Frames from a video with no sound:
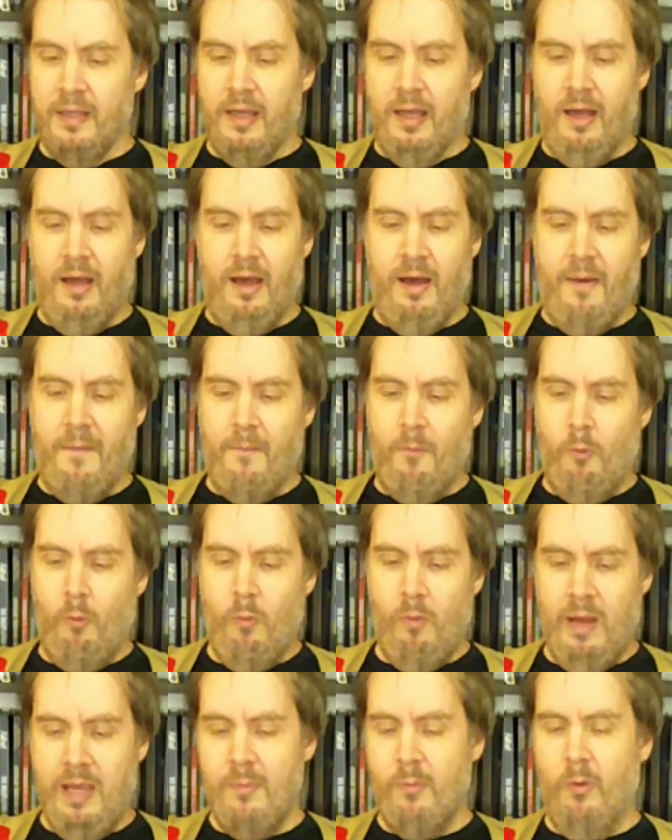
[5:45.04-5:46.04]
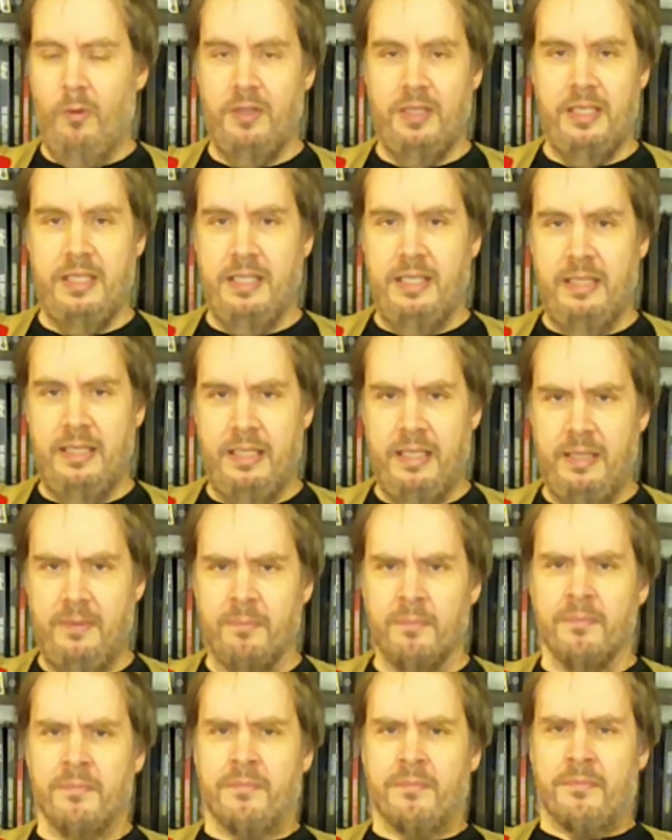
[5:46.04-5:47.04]
um, way more than D&D.
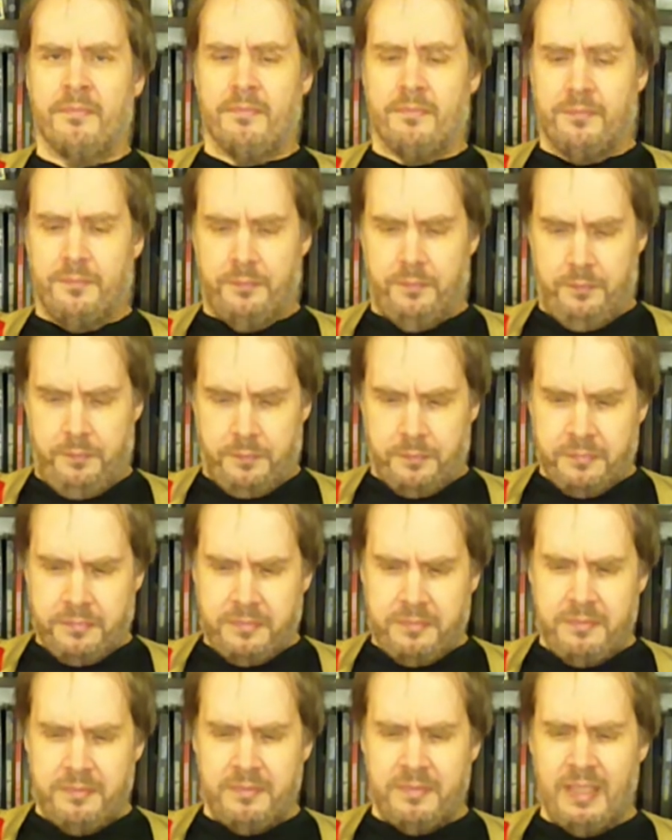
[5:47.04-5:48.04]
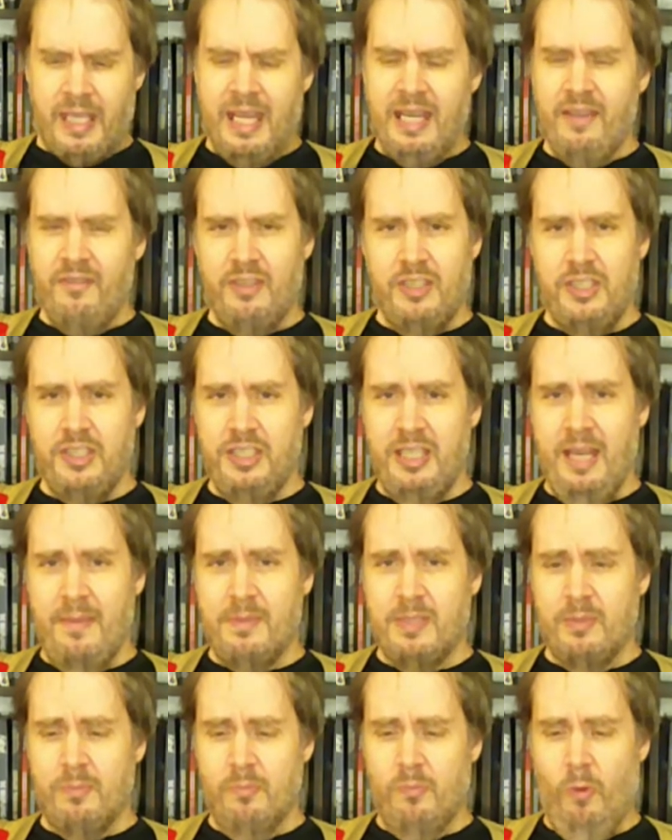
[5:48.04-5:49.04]
And if the
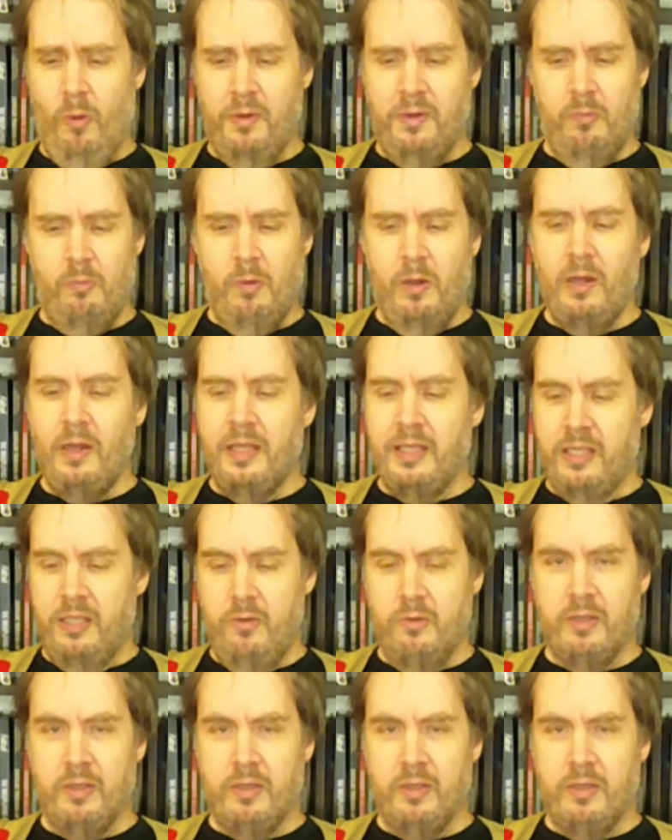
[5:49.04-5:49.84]
GM is more than willing,